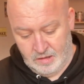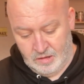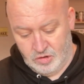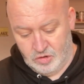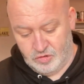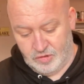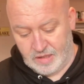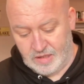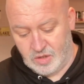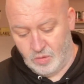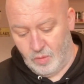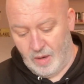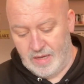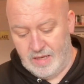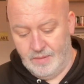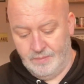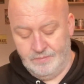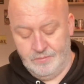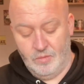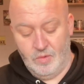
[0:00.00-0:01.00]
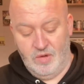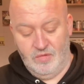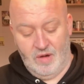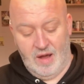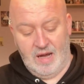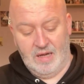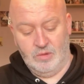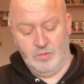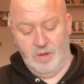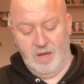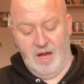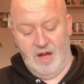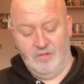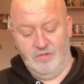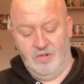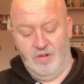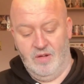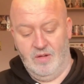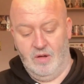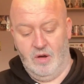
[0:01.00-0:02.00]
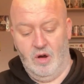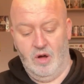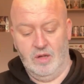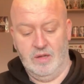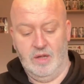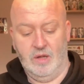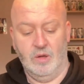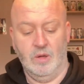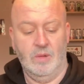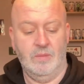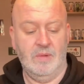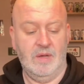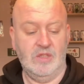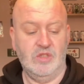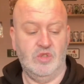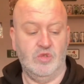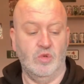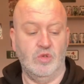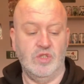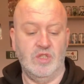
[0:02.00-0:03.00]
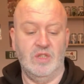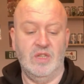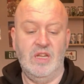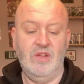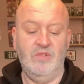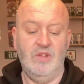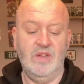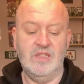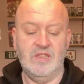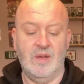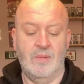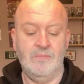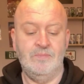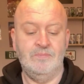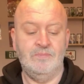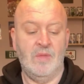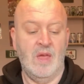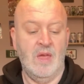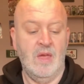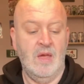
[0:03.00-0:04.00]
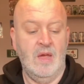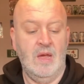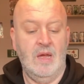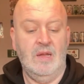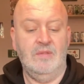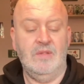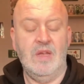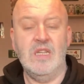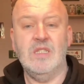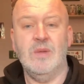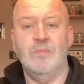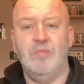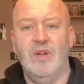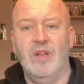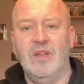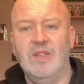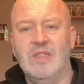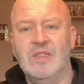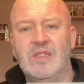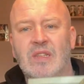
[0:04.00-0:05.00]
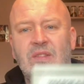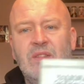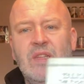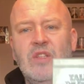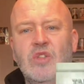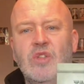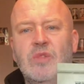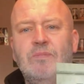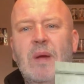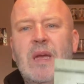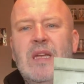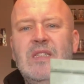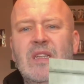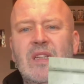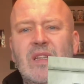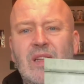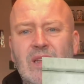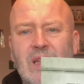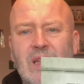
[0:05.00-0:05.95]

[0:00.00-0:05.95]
straight away, we find we have our little instruction leaflet. These are brilliant. They just basically